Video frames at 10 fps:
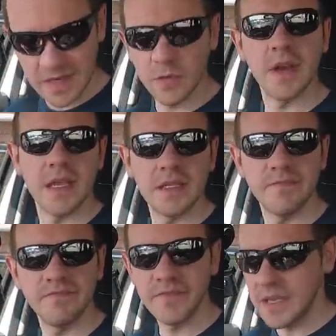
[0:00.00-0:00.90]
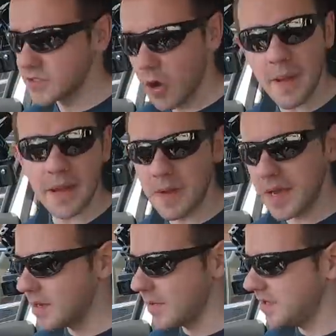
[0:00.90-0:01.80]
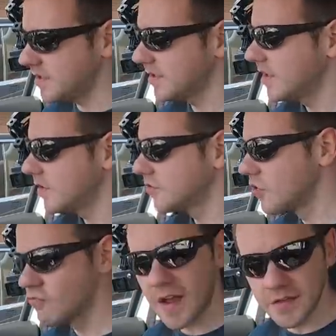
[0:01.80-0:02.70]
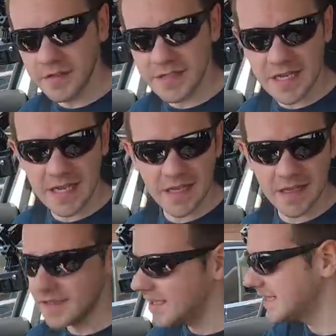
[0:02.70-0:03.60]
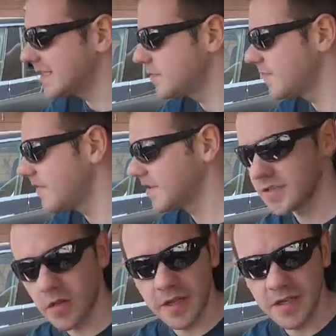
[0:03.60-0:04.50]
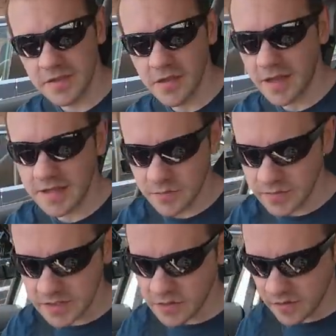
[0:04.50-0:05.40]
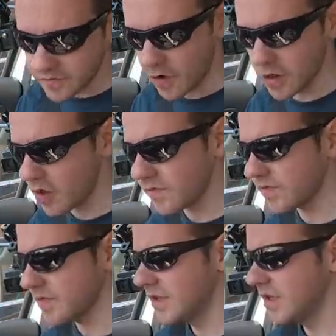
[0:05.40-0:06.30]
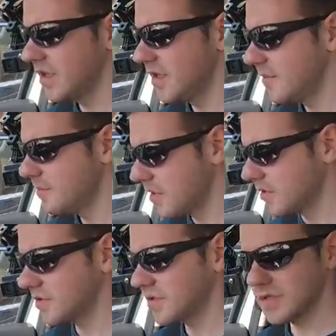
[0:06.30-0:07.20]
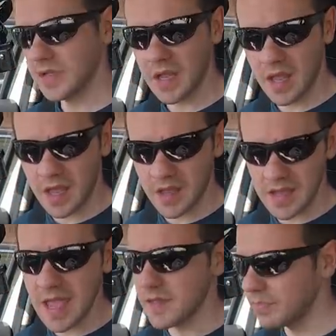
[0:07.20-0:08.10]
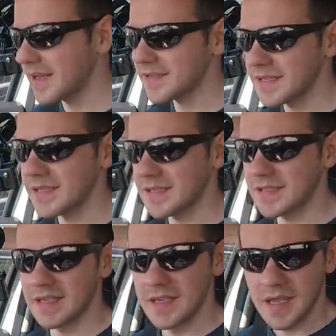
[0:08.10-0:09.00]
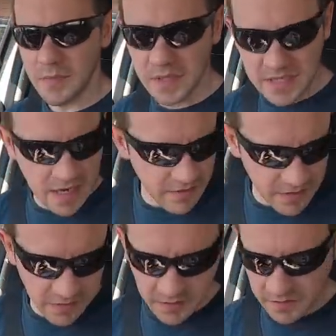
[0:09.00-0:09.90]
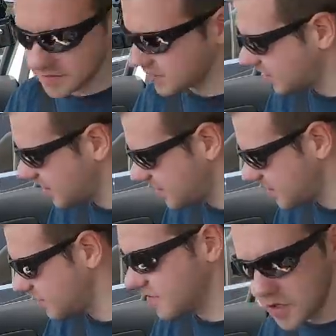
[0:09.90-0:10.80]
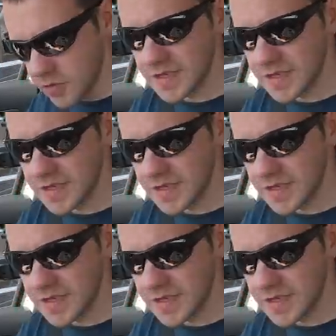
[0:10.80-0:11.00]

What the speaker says: what it is. It's not bad by any means. There's no rattles in here. It seems very solid. It's not like something's going to fall off. But yeah, the plastics and materials that are used